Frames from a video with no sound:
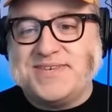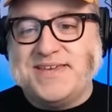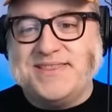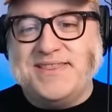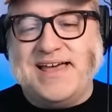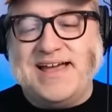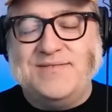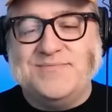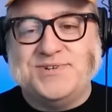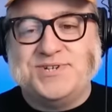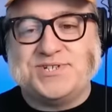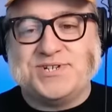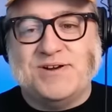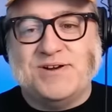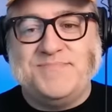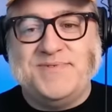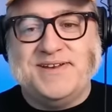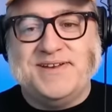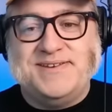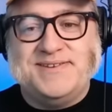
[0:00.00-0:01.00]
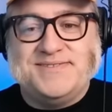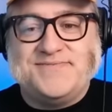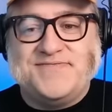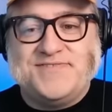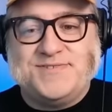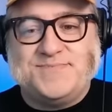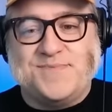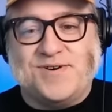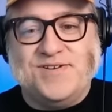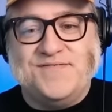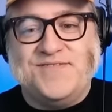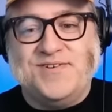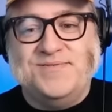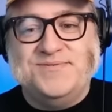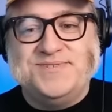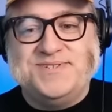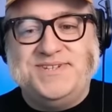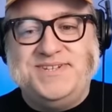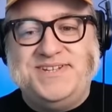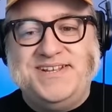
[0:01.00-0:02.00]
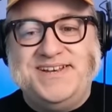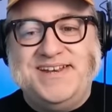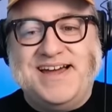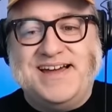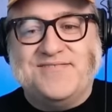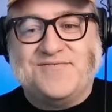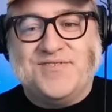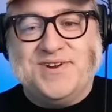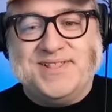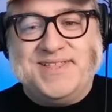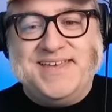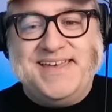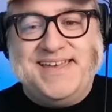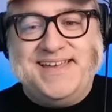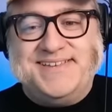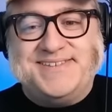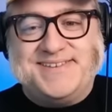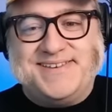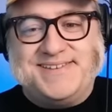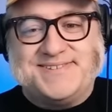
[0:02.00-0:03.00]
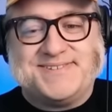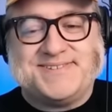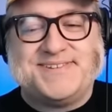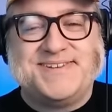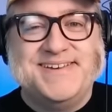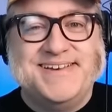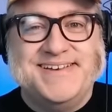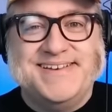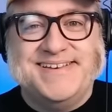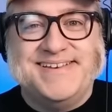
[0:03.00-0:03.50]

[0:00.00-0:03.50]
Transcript: that line was sharp because smartphones did not really exist.